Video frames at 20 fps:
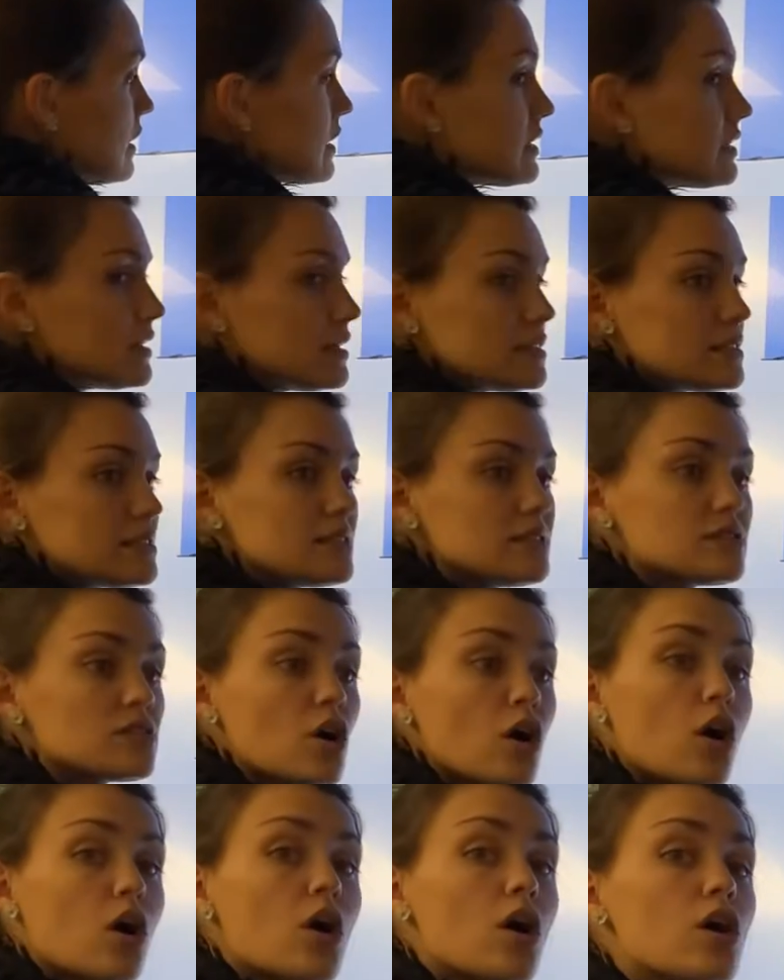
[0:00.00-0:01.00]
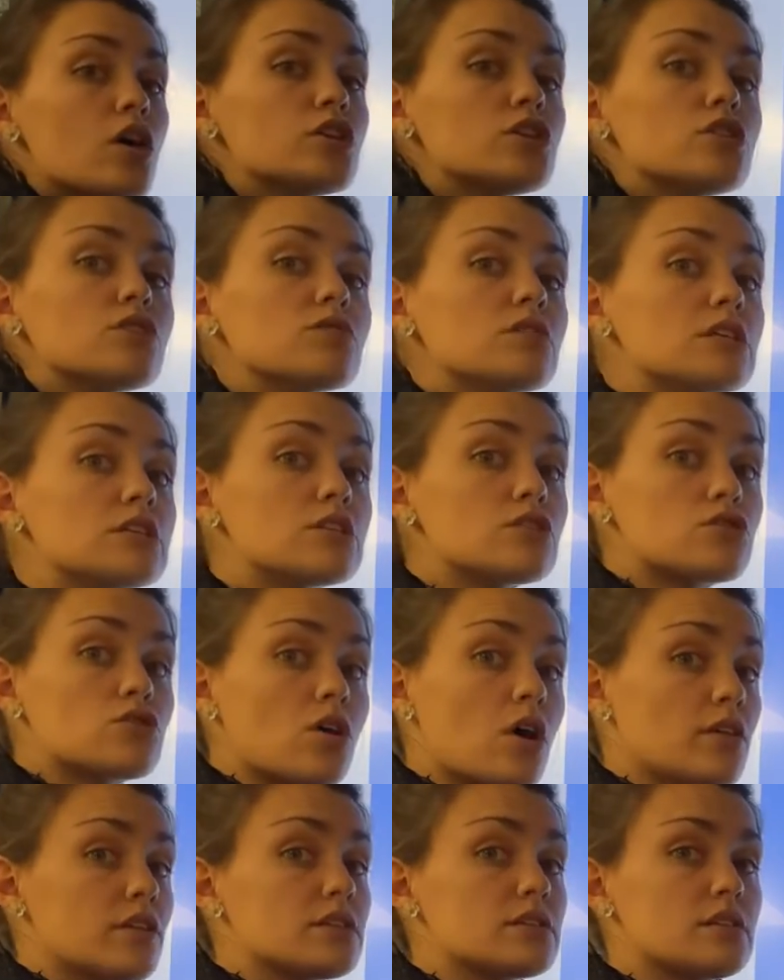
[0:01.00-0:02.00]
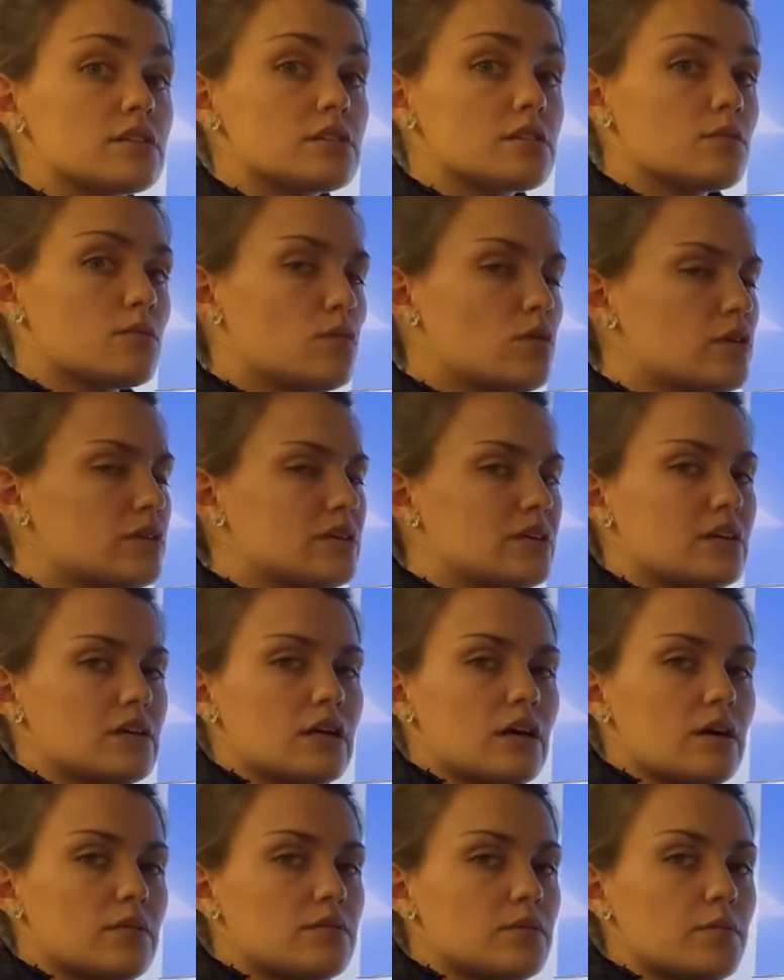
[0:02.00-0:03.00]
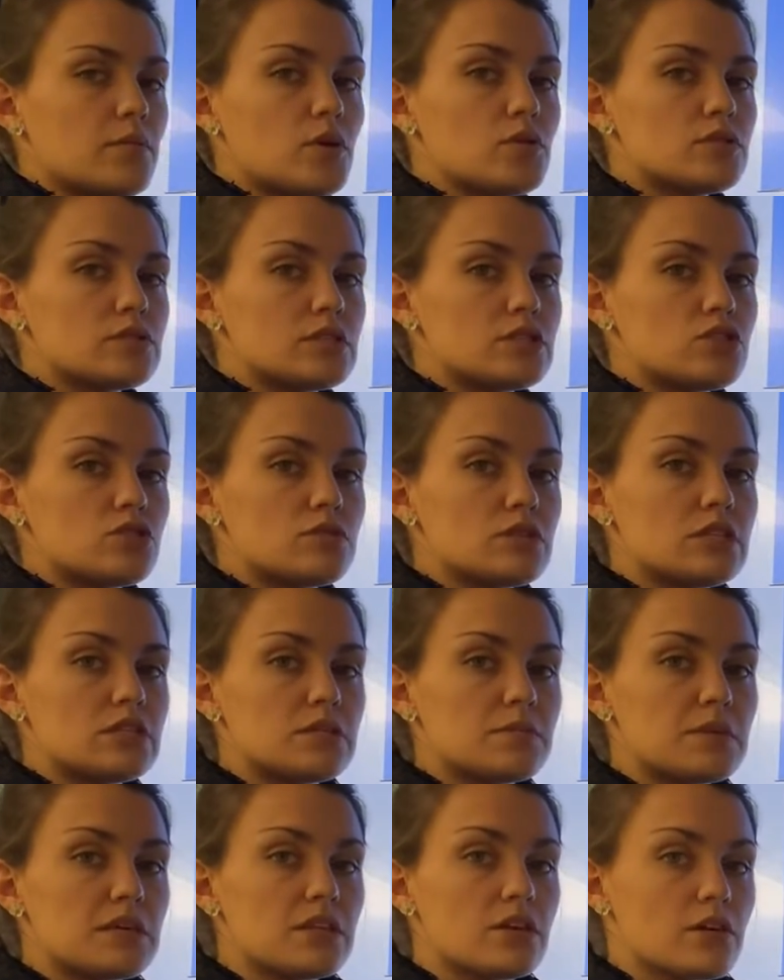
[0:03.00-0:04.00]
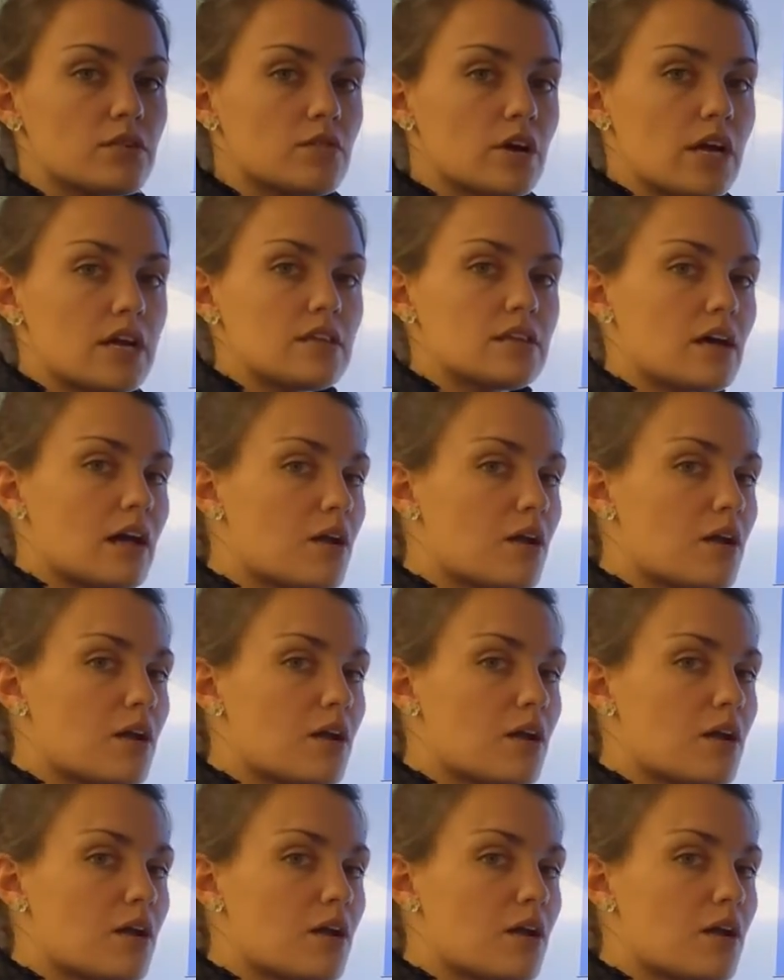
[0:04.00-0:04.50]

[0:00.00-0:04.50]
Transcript: This is all you need to draw. This is the most that you need to be there, right?